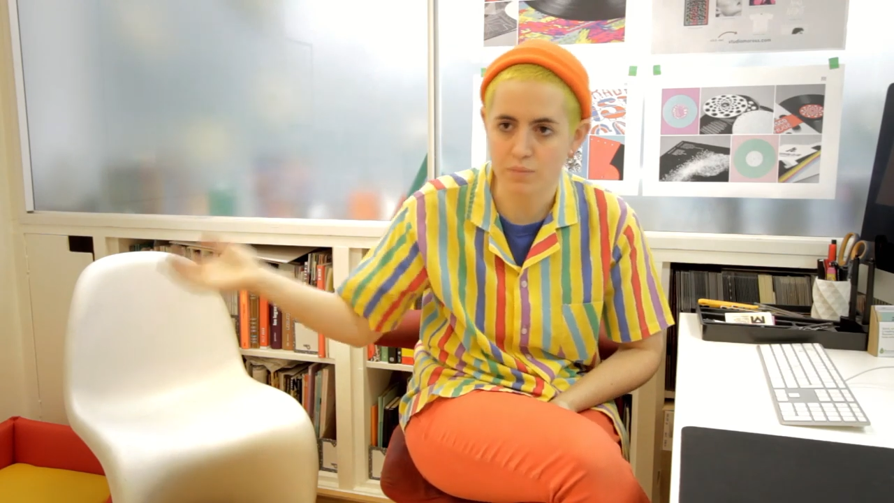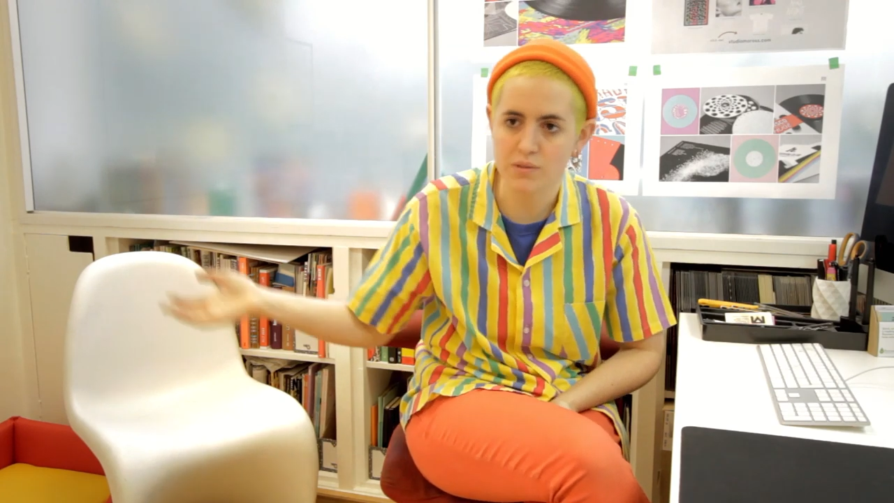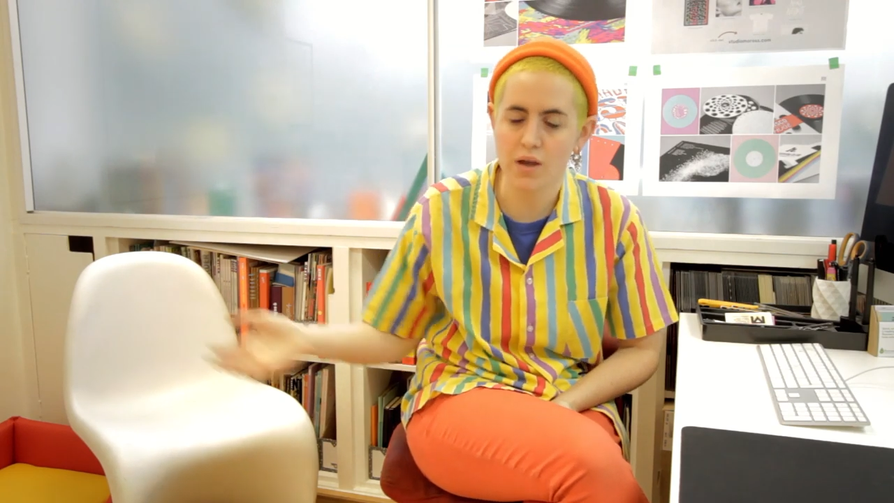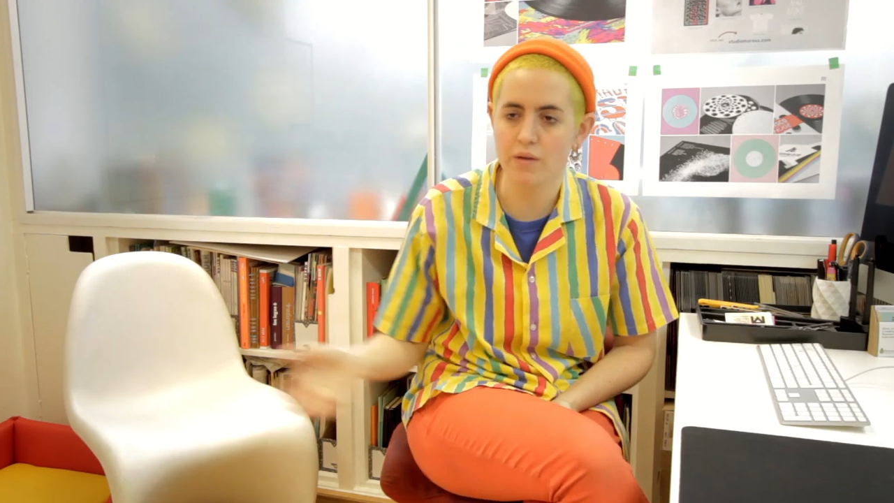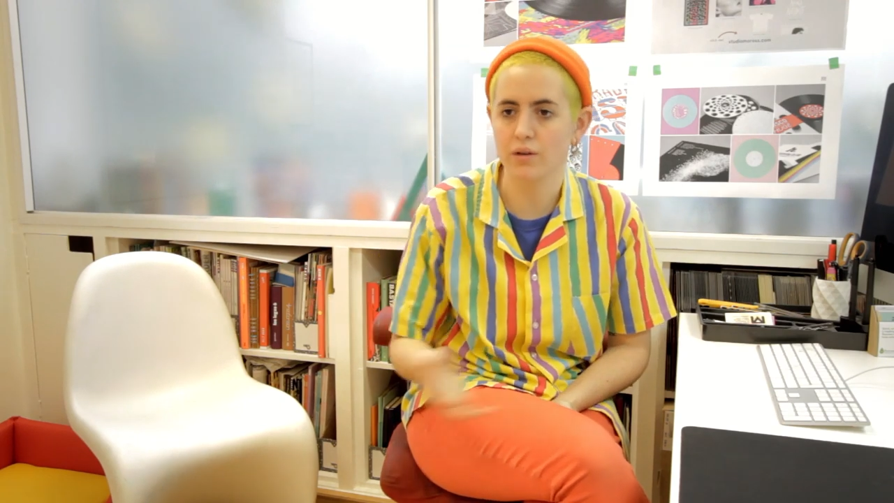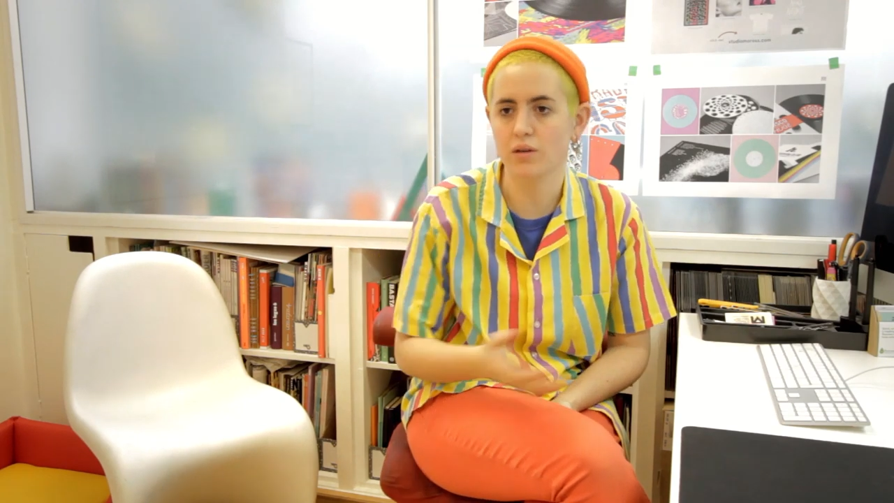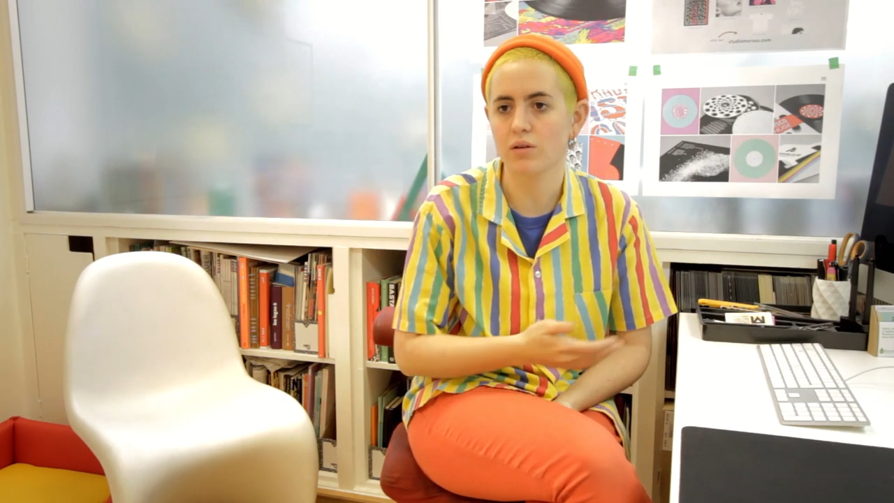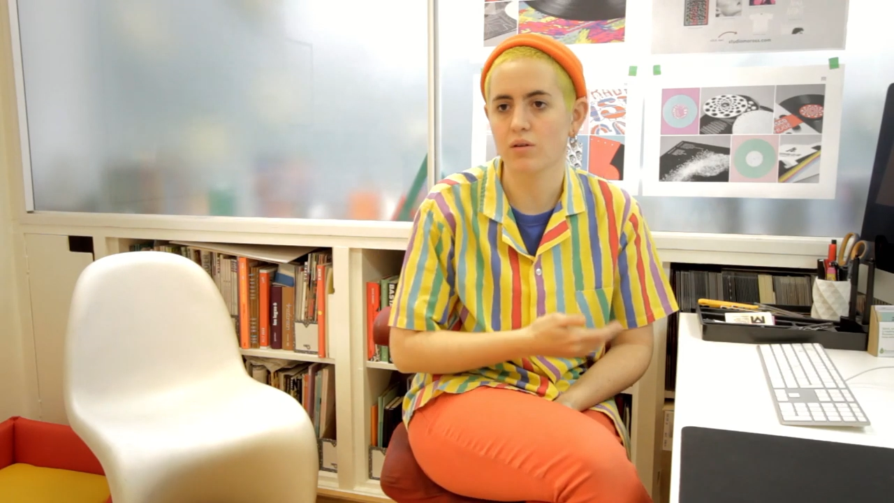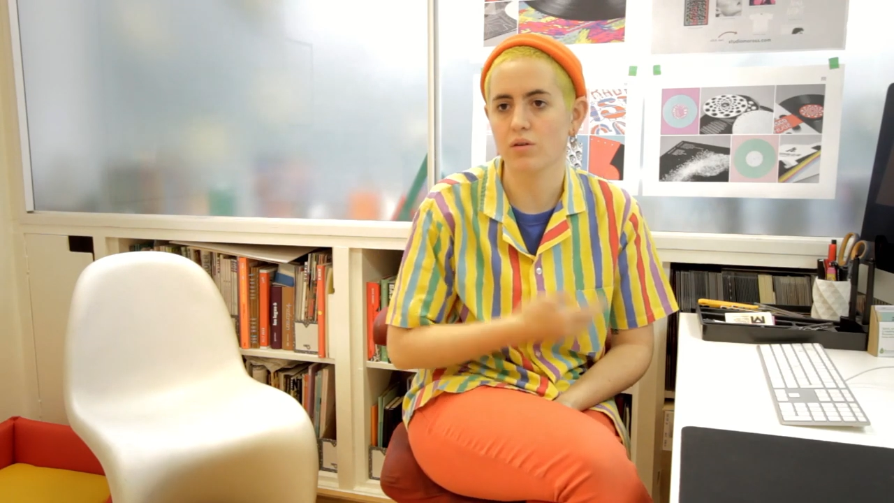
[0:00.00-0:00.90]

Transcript: observing